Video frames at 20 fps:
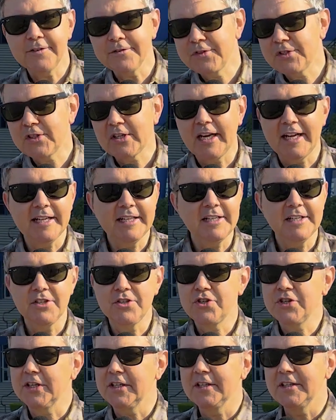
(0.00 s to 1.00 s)
of
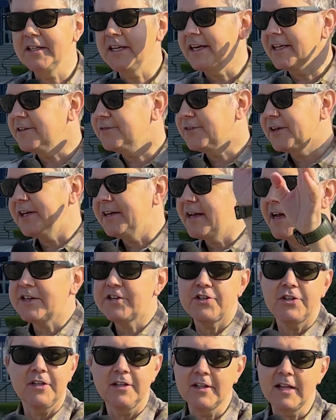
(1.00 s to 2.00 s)
signage and a lot of
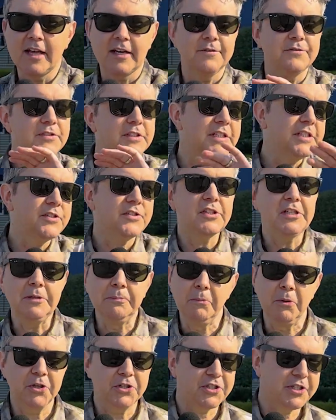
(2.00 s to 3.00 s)
connection, a lot of DC
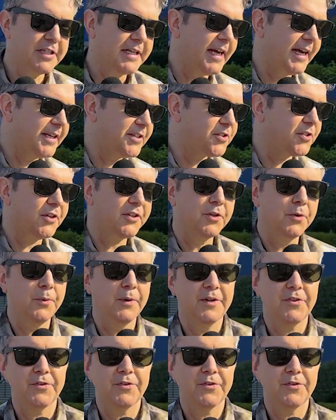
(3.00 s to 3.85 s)
merchandise all the way